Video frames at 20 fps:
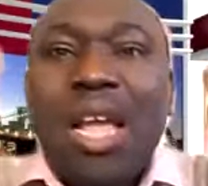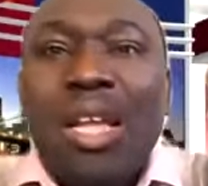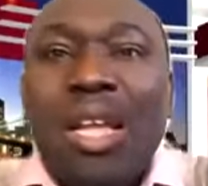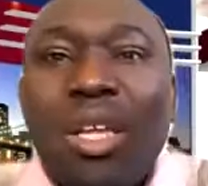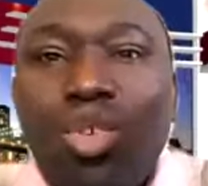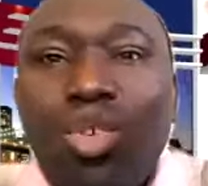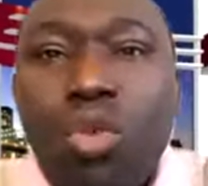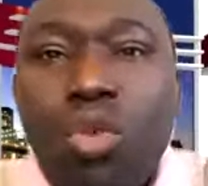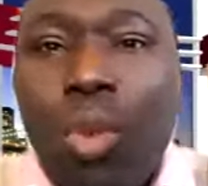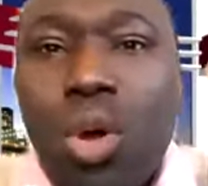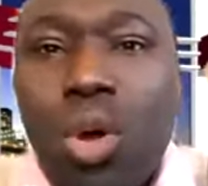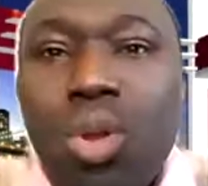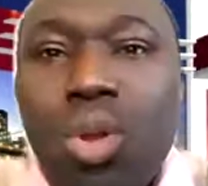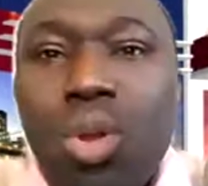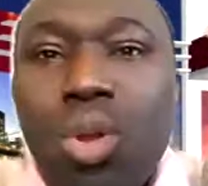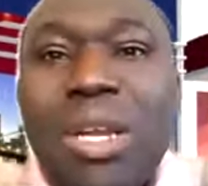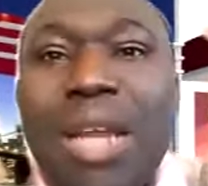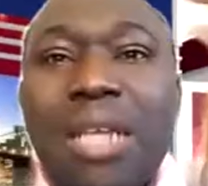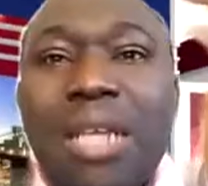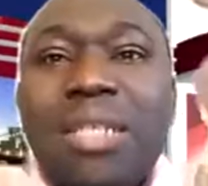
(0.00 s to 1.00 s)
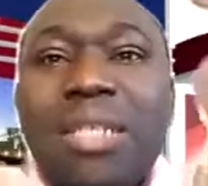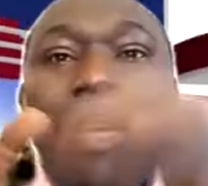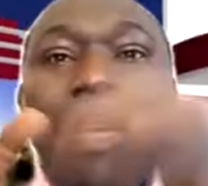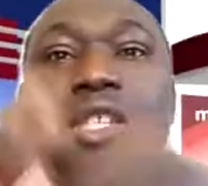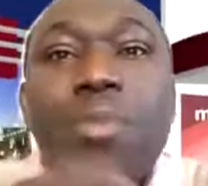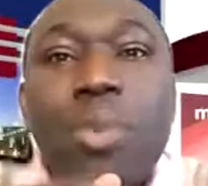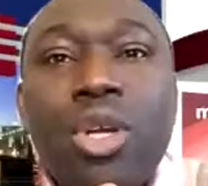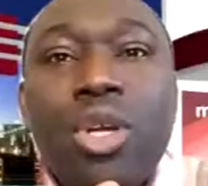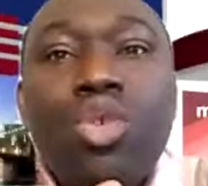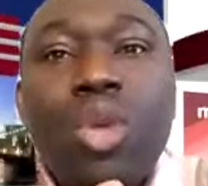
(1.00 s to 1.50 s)
You must understand
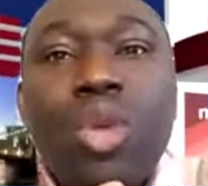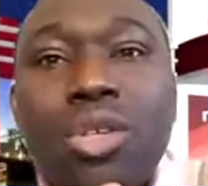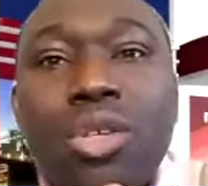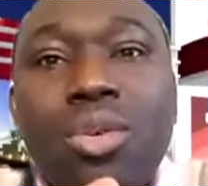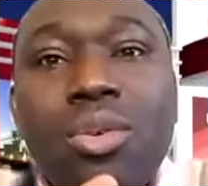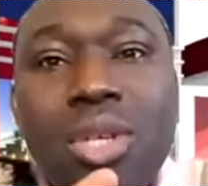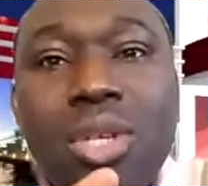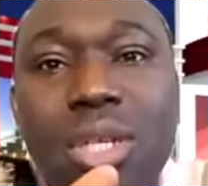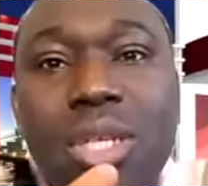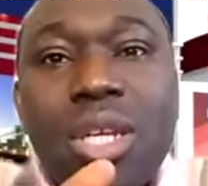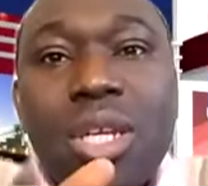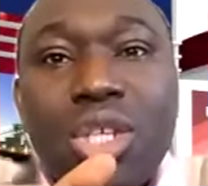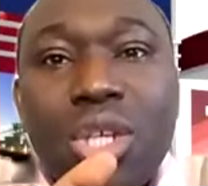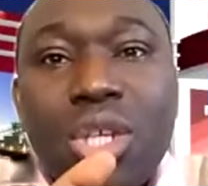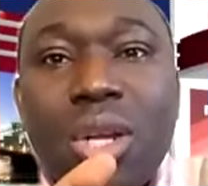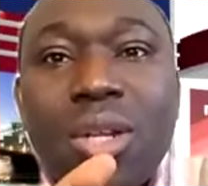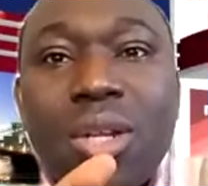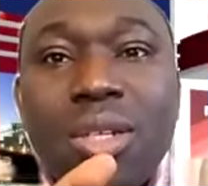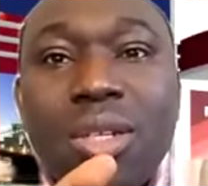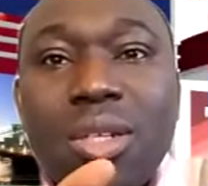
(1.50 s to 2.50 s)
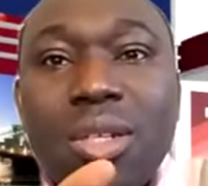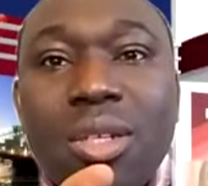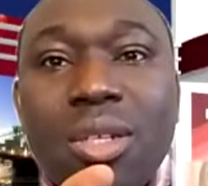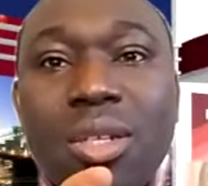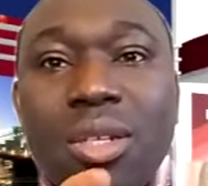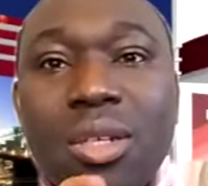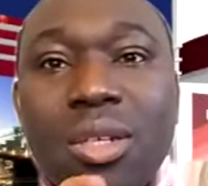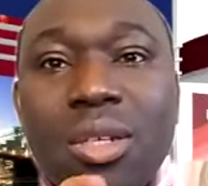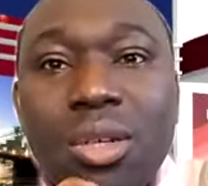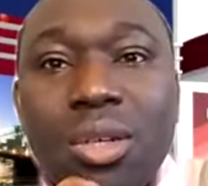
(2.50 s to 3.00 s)
spiritual jurisdiction.
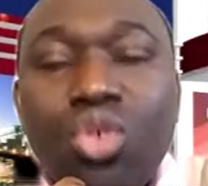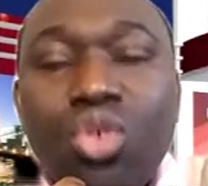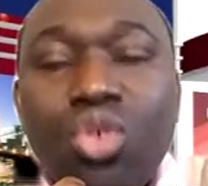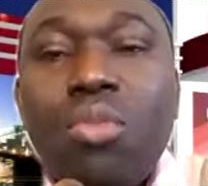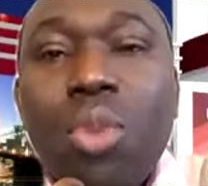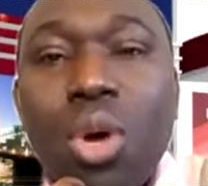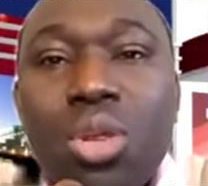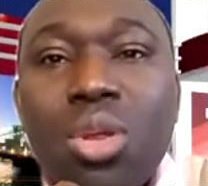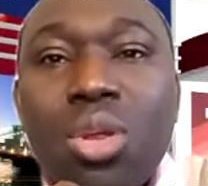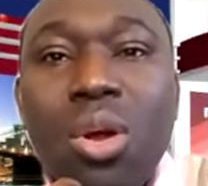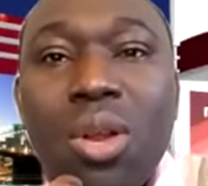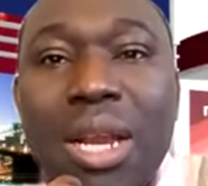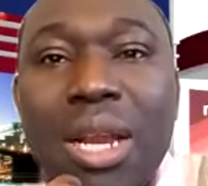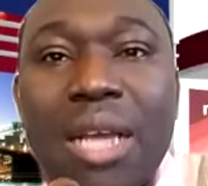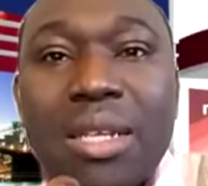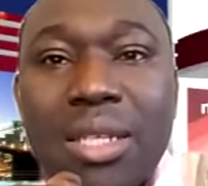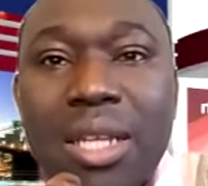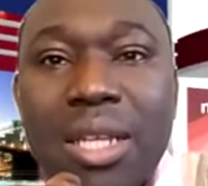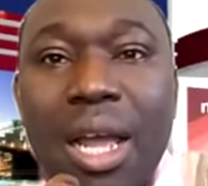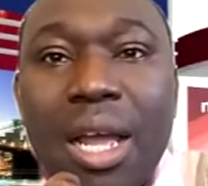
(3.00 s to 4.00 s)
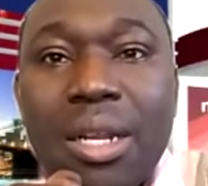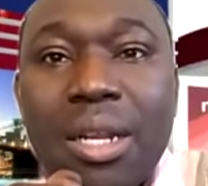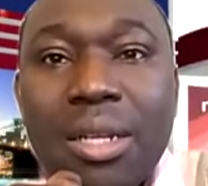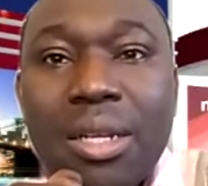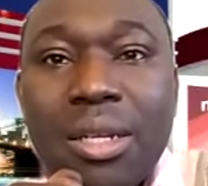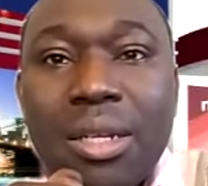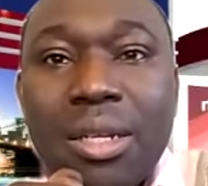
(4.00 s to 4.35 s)
You must understand.